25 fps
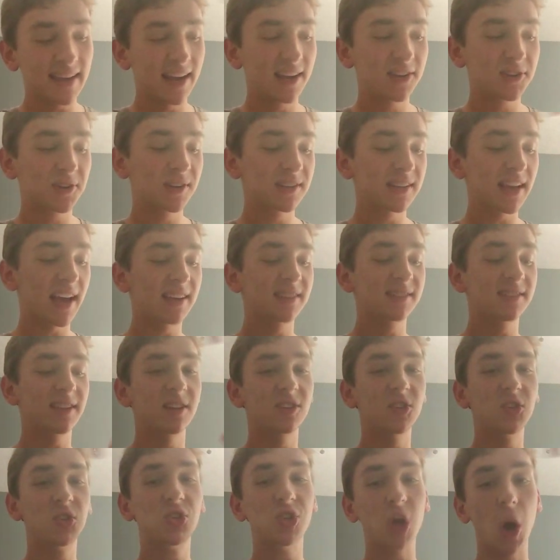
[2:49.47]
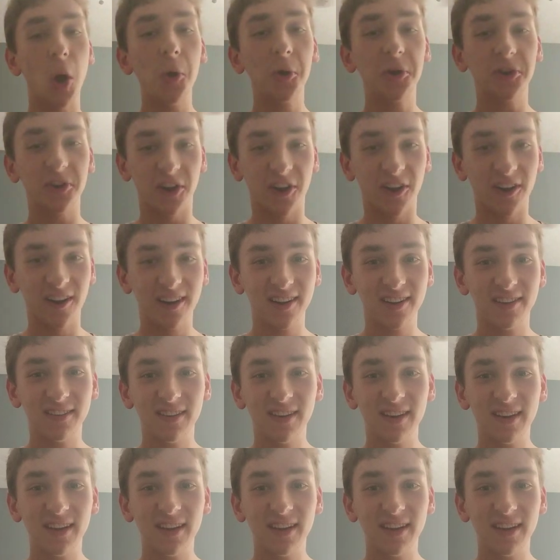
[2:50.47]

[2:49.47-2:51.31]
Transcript: entrance as the Joker.